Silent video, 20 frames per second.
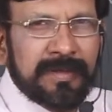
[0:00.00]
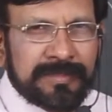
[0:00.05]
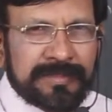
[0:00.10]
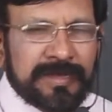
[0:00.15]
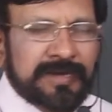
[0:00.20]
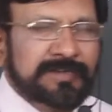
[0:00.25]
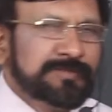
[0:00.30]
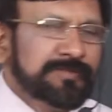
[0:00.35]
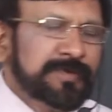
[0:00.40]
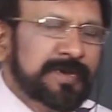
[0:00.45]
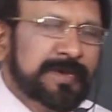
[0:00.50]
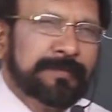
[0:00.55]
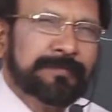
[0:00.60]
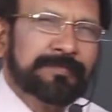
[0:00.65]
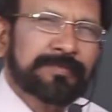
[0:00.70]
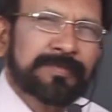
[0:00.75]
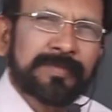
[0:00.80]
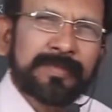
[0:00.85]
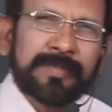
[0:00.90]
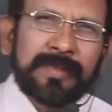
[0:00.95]
That's why
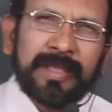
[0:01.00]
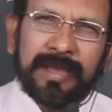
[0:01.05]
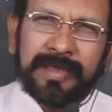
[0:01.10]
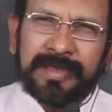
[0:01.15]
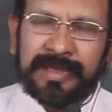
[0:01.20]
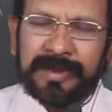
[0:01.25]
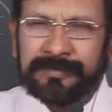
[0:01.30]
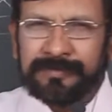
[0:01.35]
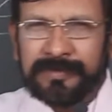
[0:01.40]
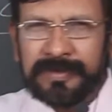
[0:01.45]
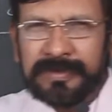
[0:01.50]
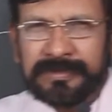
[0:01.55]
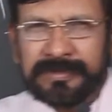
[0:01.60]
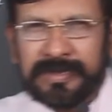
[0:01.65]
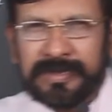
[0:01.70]
I advise